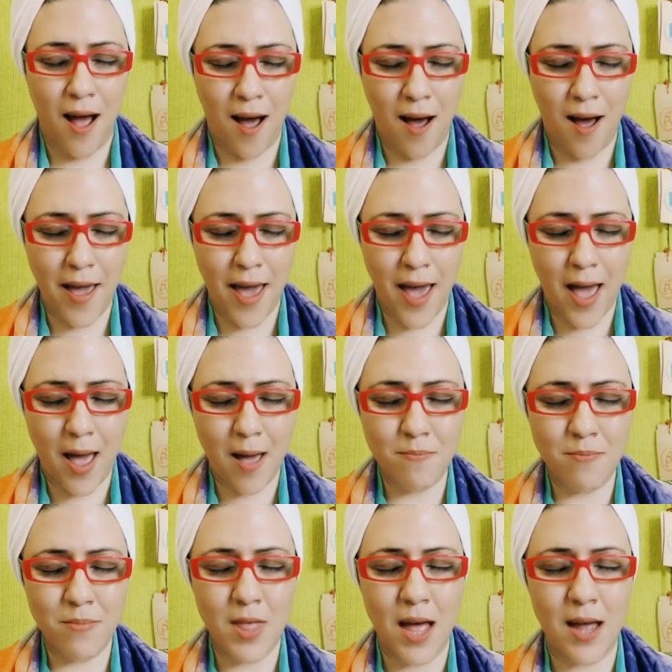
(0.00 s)
I
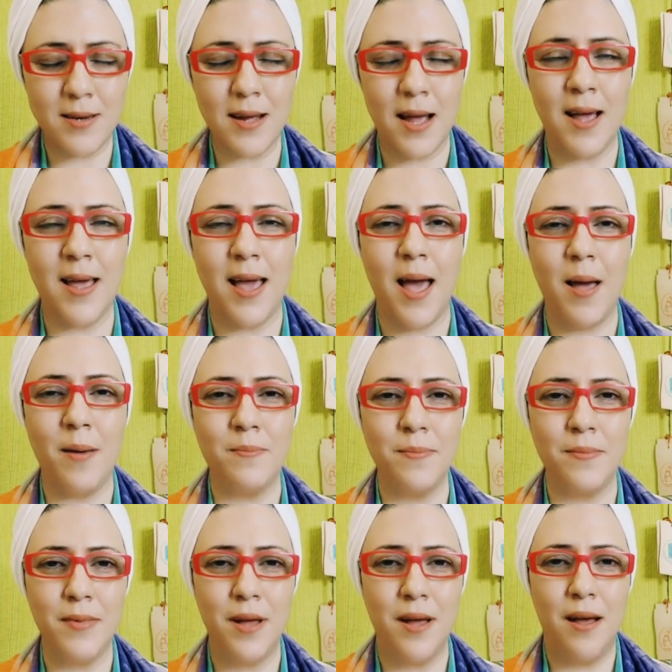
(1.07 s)
am that I
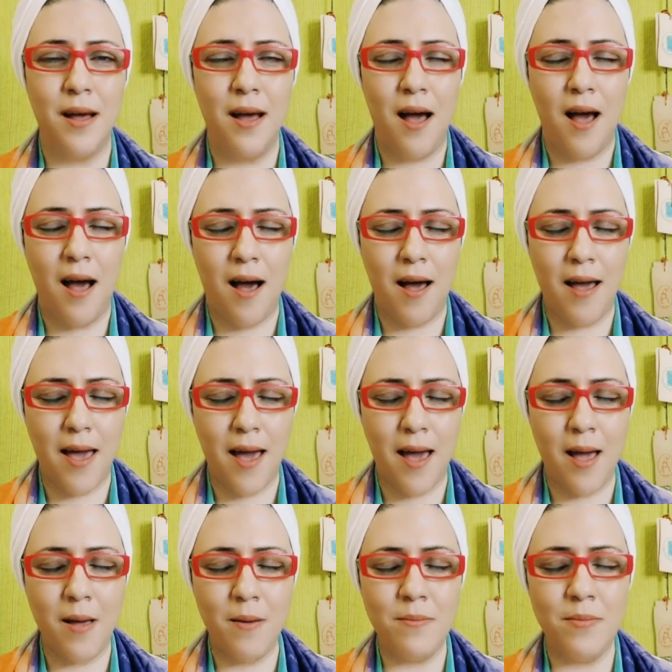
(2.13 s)
am. I
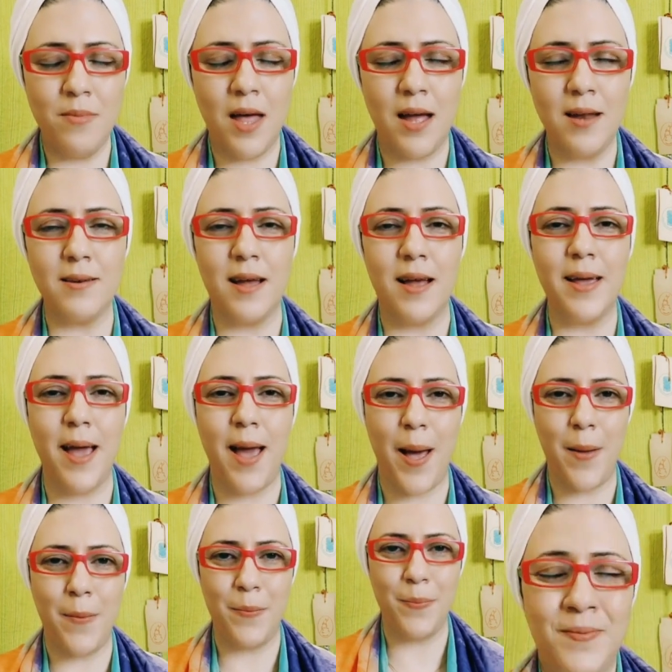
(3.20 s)
am that I
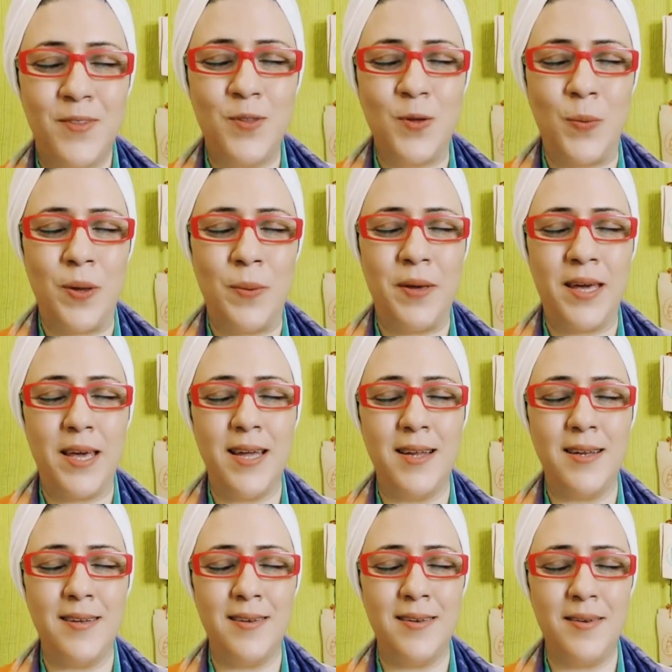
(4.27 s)
am. So we
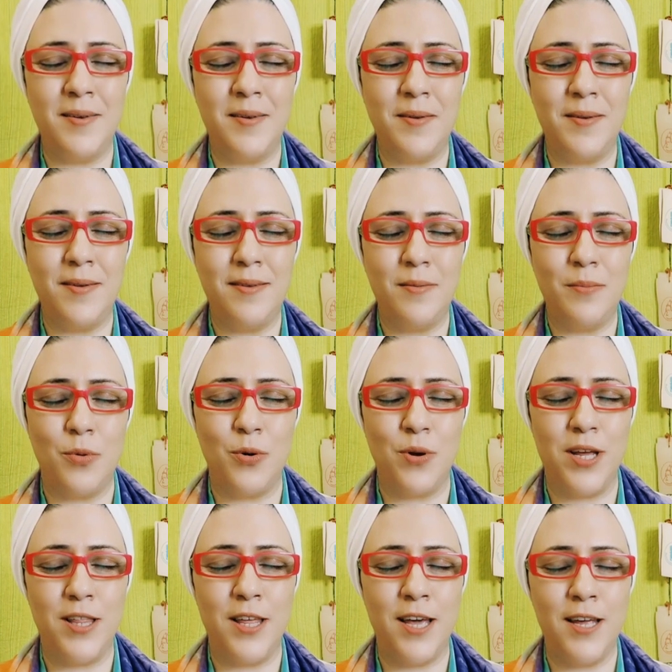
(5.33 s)
begin,
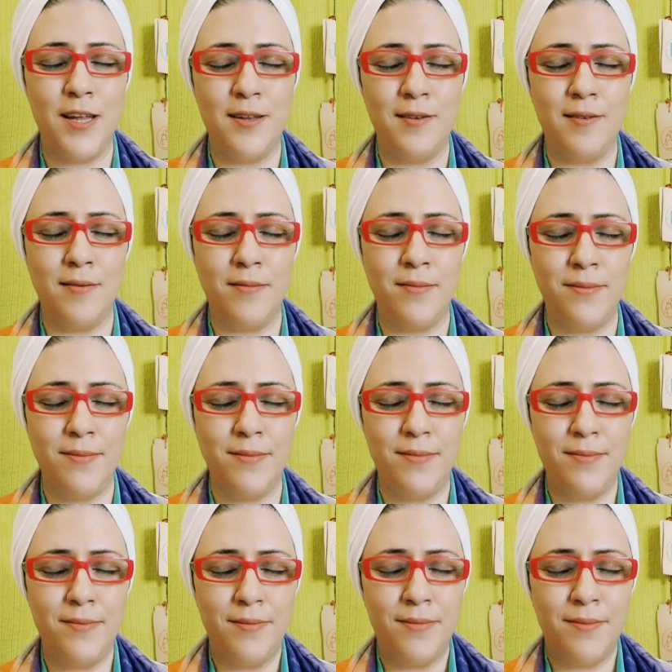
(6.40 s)
breathe in.